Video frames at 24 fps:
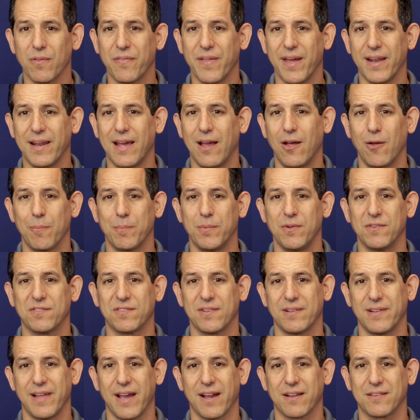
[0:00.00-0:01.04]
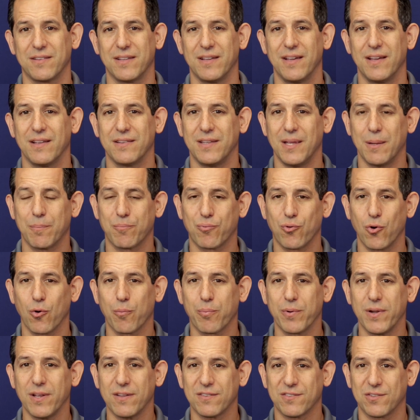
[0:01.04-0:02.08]
then help you select the
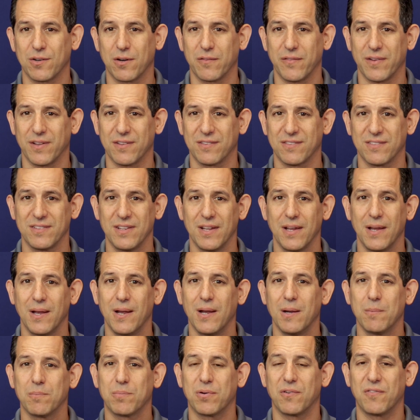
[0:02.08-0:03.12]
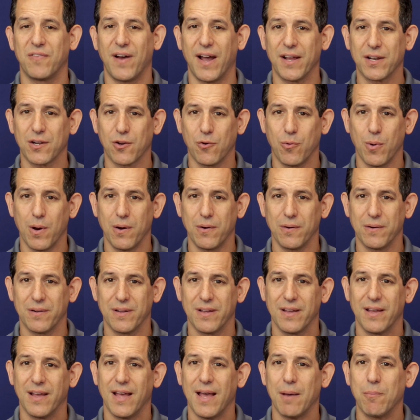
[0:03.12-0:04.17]
appropriate service, provide a quote,
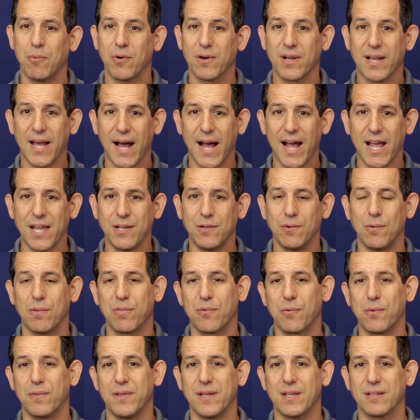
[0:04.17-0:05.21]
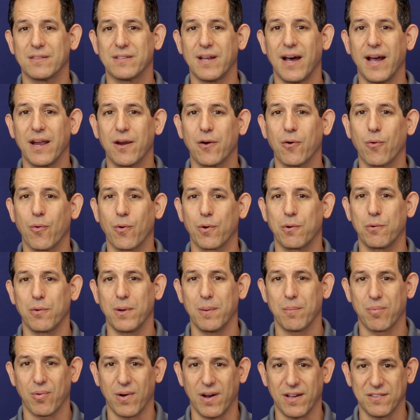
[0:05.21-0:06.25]
and will guide you through the entire
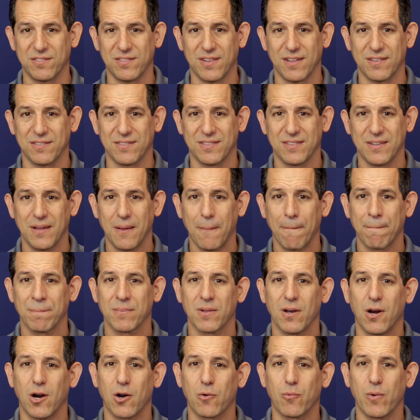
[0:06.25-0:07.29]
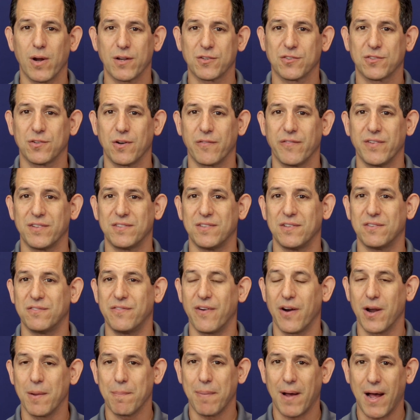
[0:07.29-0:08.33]
ordering process. Our rush service is
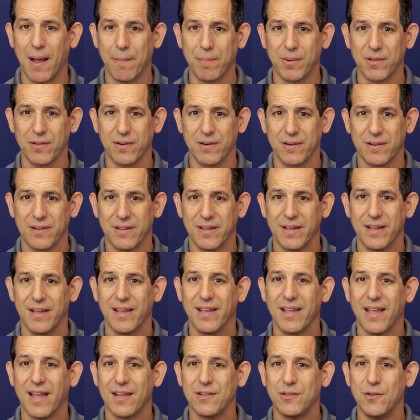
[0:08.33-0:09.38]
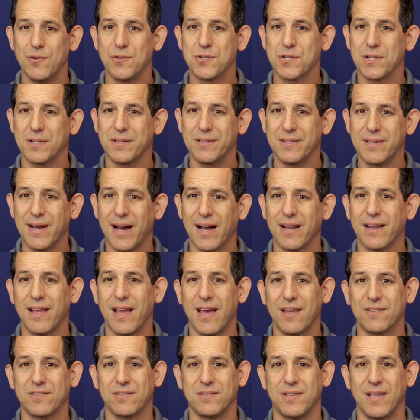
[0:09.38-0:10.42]
very popular, and you should not
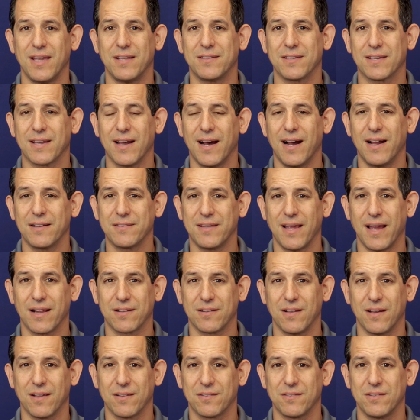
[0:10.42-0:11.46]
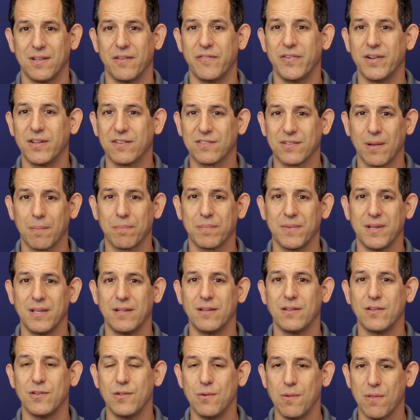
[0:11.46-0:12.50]
hesitate to contact us if it is
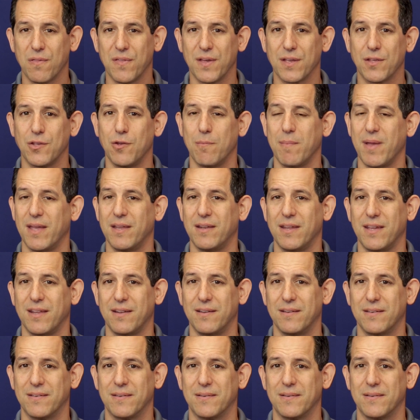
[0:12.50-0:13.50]
something you think you may need.